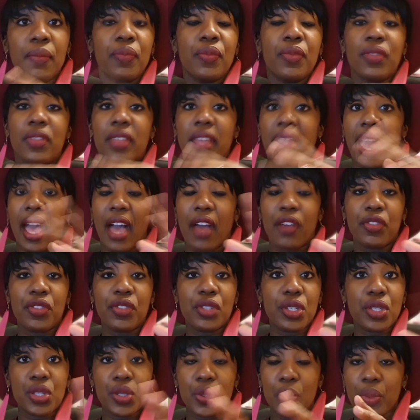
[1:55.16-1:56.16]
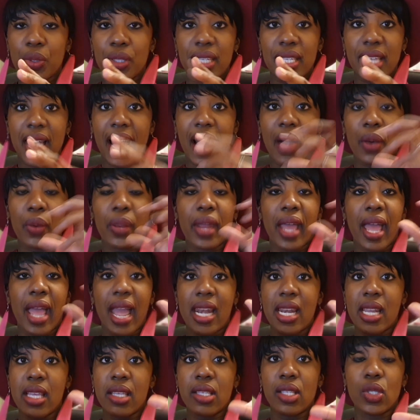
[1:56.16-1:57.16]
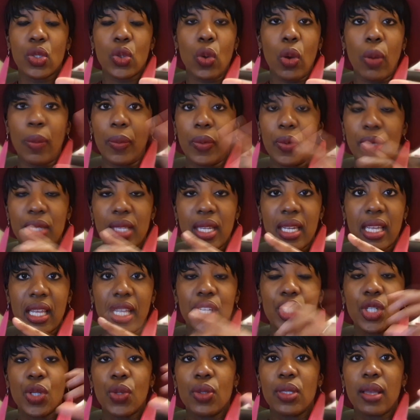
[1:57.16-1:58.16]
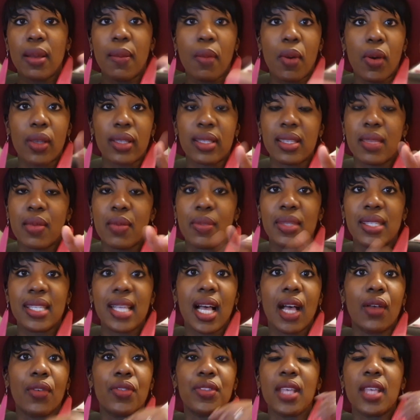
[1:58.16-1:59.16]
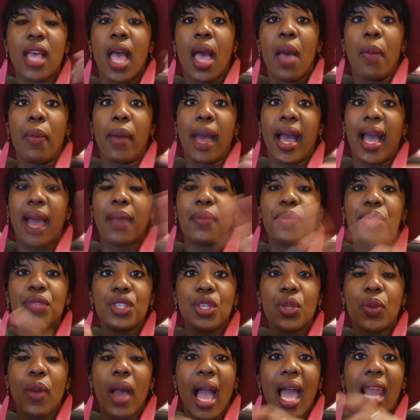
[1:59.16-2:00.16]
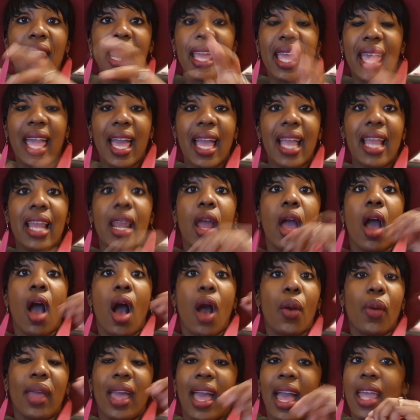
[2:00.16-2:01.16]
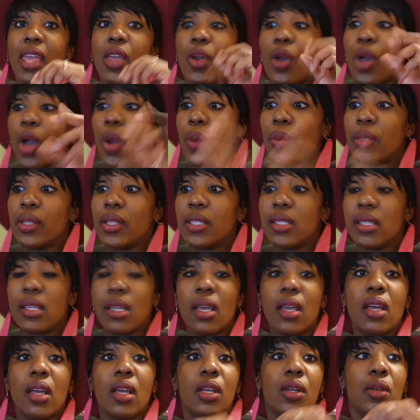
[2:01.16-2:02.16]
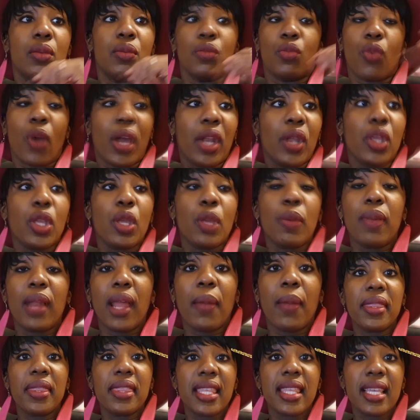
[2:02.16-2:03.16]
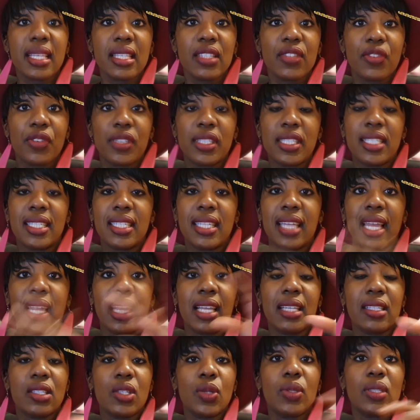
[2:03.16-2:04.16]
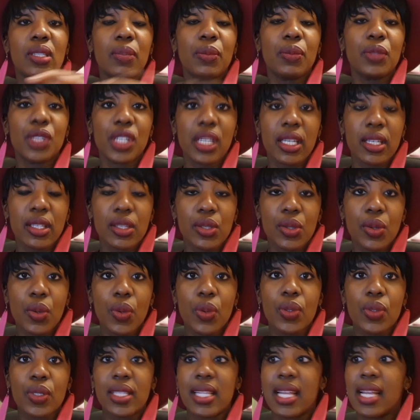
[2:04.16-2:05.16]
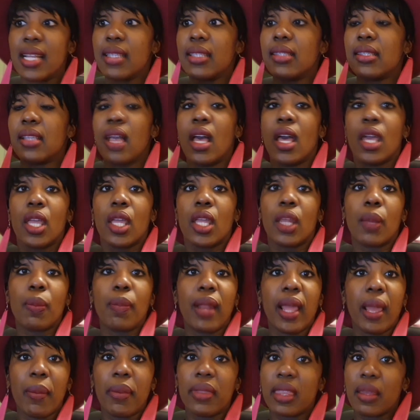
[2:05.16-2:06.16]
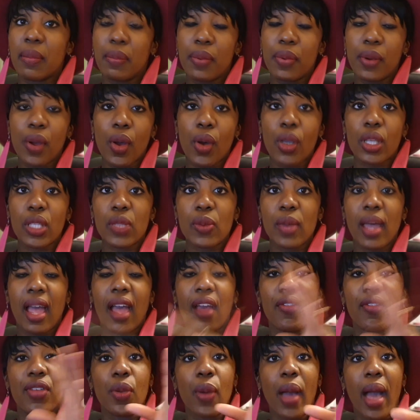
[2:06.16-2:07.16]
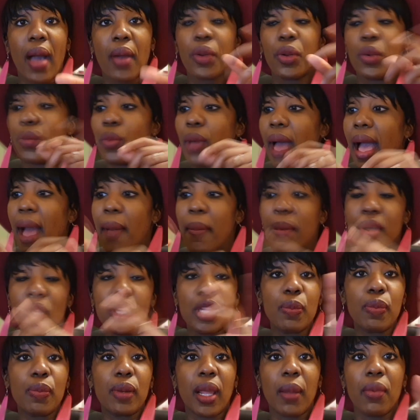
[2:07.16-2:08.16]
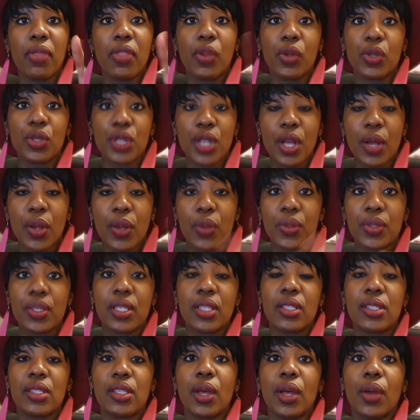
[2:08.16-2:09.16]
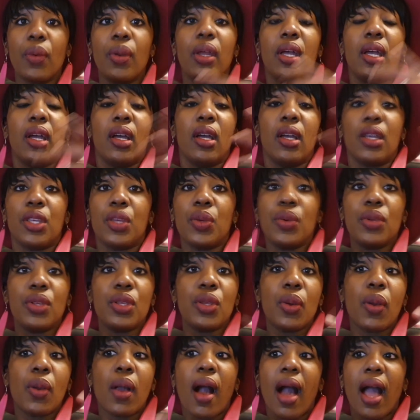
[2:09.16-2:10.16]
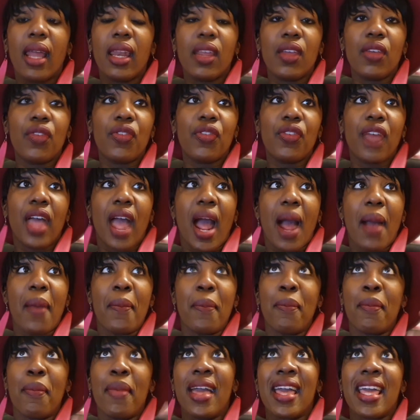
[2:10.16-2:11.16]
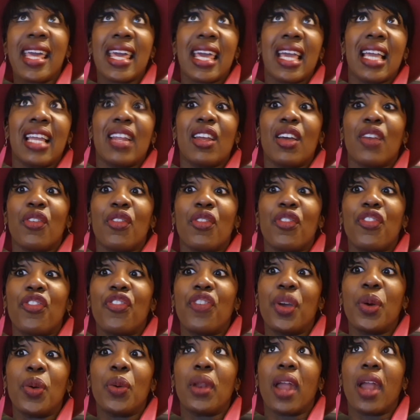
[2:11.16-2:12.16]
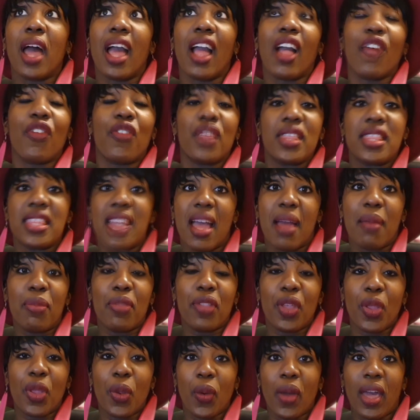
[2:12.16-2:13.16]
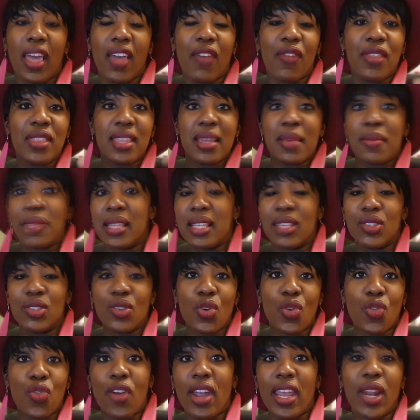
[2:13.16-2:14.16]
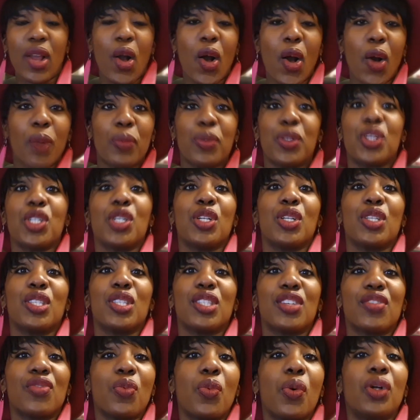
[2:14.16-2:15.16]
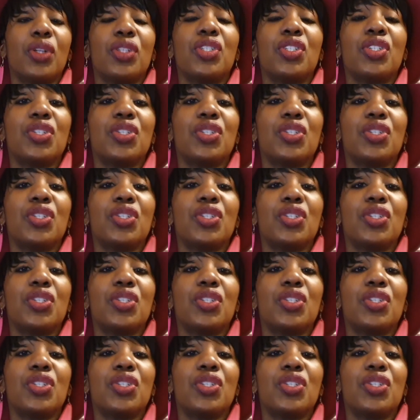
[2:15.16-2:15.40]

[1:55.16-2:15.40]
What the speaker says: They have to sort out any squabbles and issues amongst themselves. Perhaps you allocate, okay, you're going to, why don't you play this for today? Let's do some jigsaws. Let's, you know, play with the blocks, what have you. How about you play with your dolls? And so you kind of make it feel like for them that you're giving them these great options of what to